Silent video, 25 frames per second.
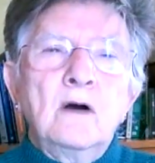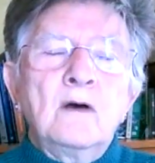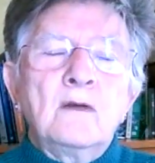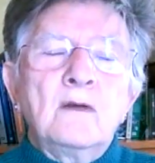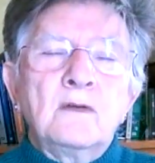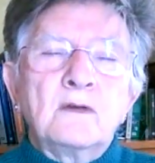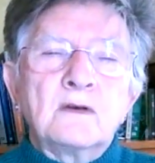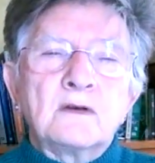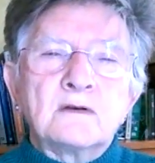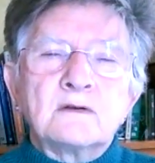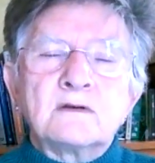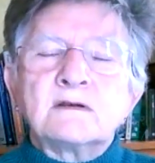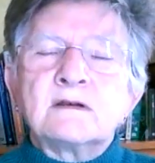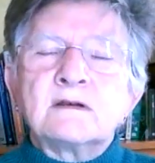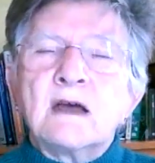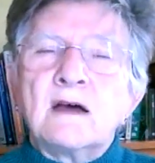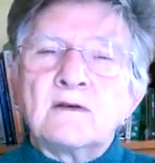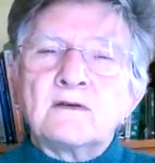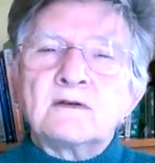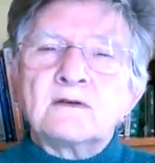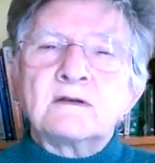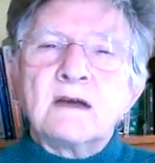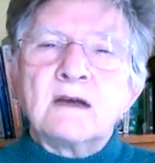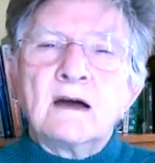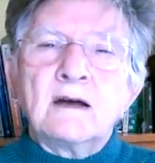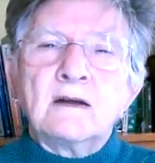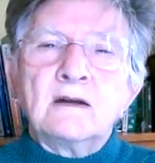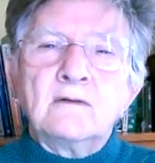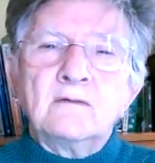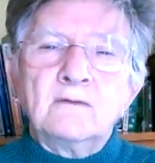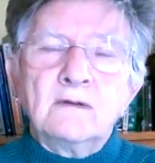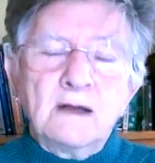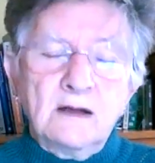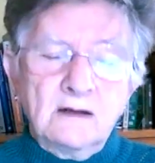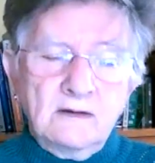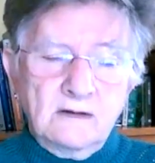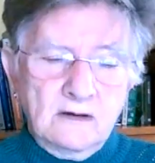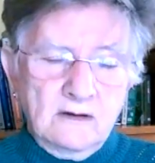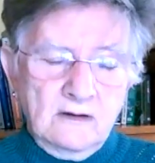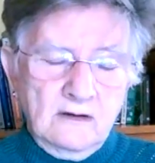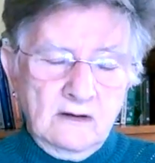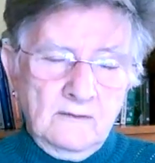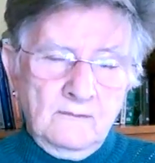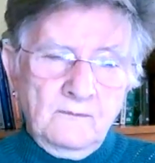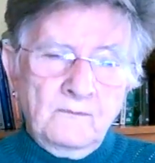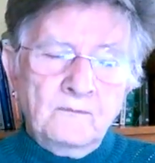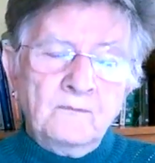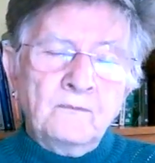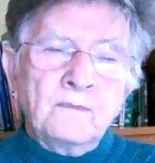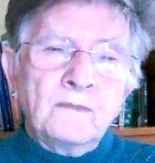on the south side of
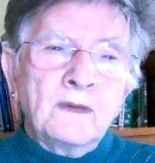London.